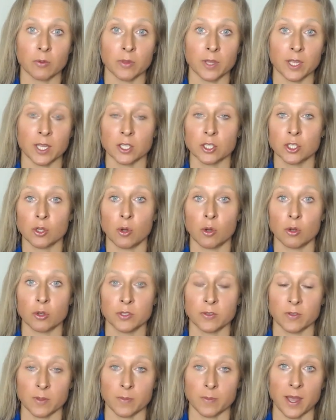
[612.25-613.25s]
the
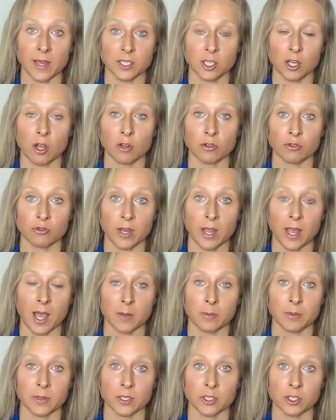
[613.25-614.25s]
exhaust of the mitochondria
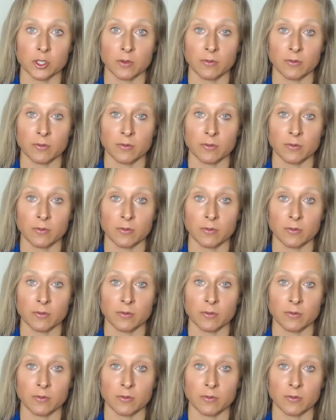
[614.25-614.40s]
happens.